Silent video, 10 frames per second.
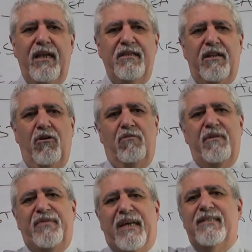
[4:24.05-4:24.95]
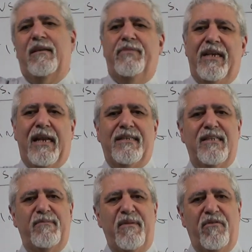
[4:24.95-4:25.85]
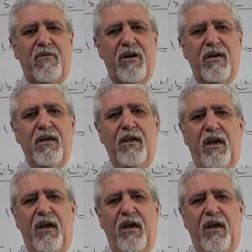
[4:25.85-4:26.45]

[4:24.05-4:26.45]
Said, look, we've done something like this before.